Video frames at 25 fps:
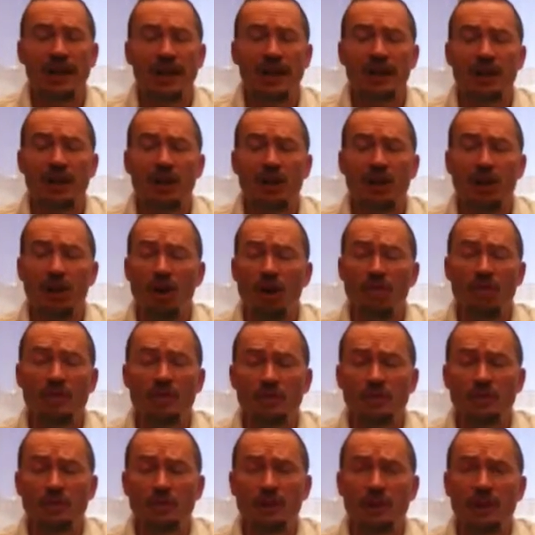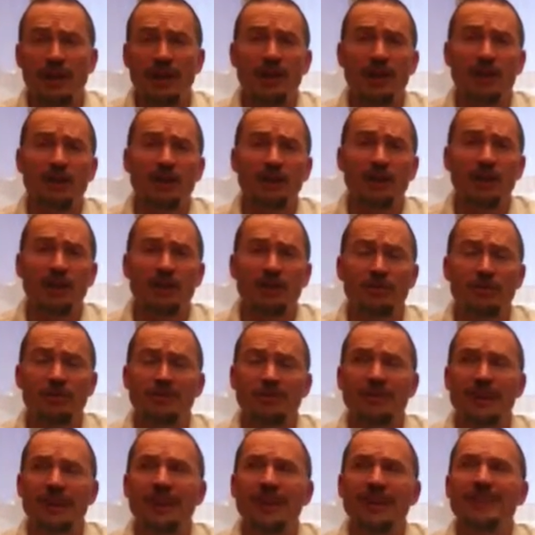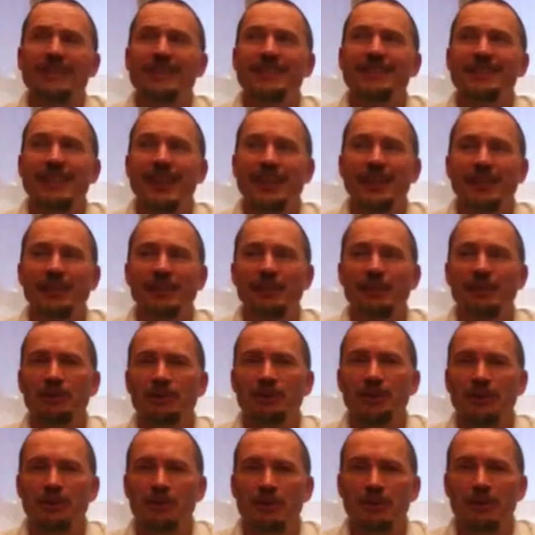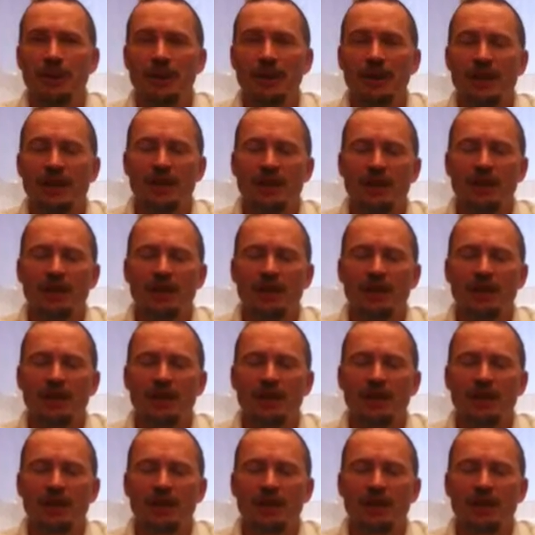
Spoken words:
I got to call those people. I got to talk to them, find out exactly what they want.